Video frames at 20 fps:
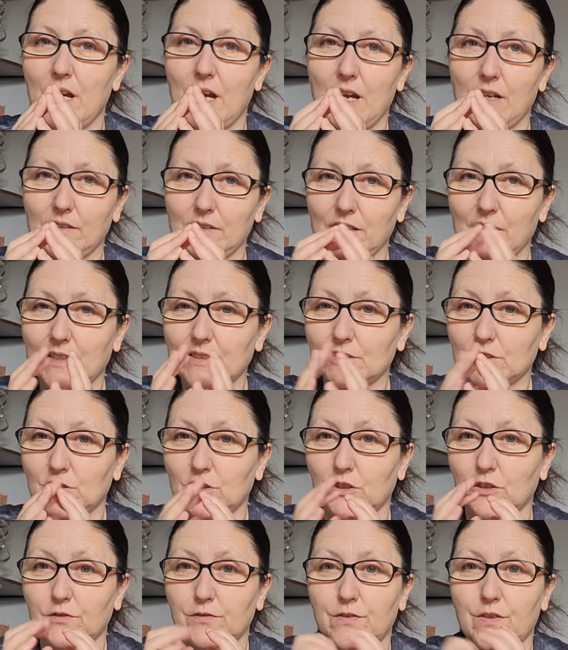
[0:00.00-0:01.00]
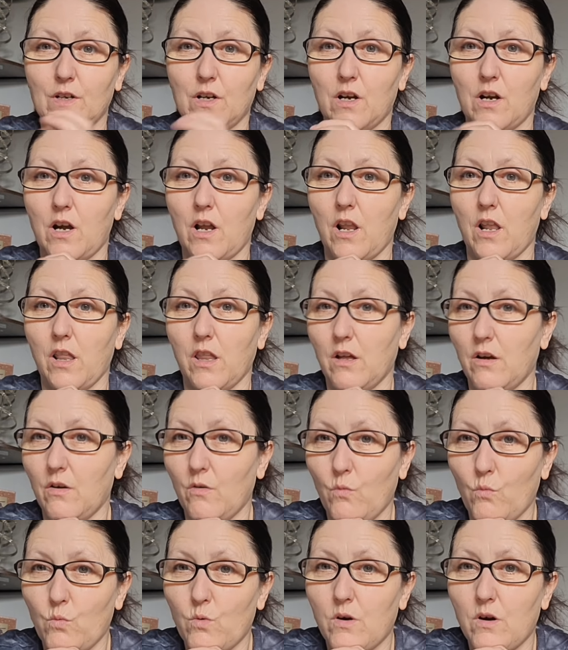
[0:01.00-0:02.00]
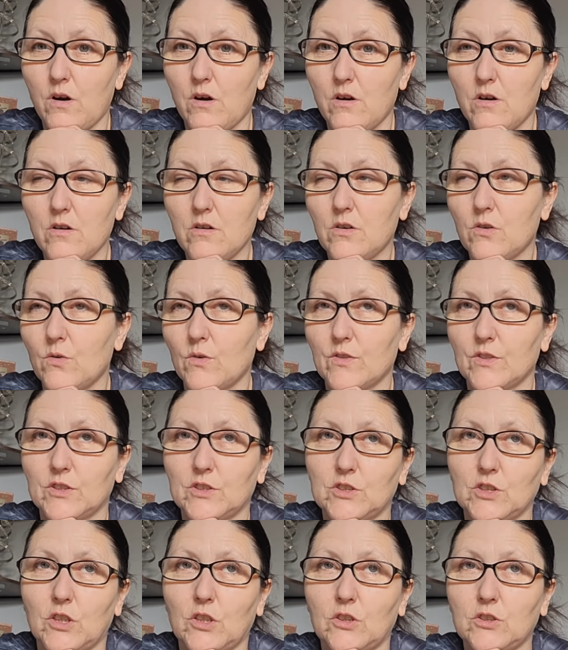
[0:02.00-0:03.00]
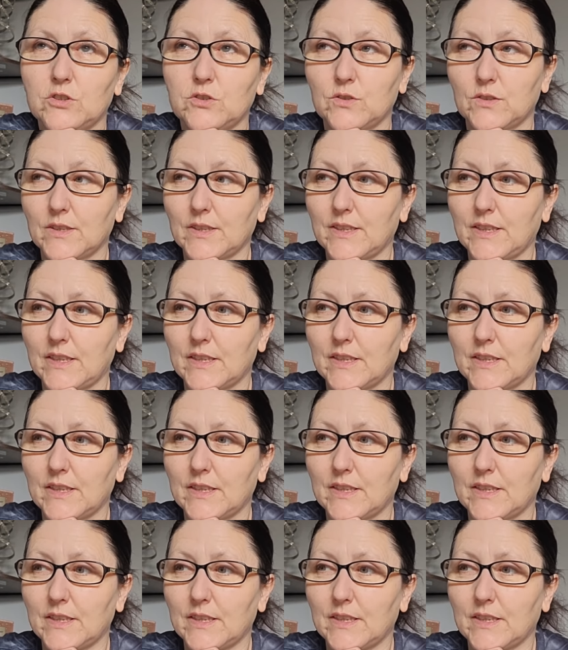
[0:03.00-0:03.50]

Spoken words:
I'd like to go for a long walk with the dogs or the